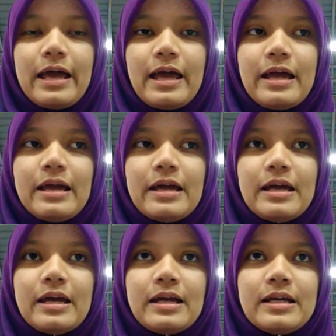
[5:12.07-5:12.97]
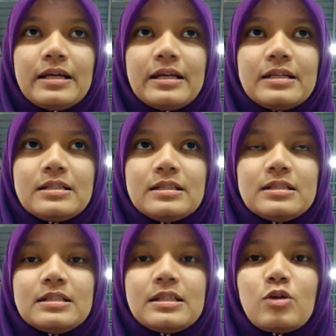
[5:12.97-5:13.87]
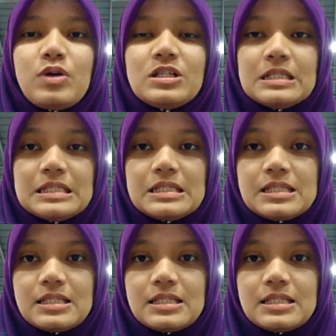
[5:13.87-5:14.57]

and the questions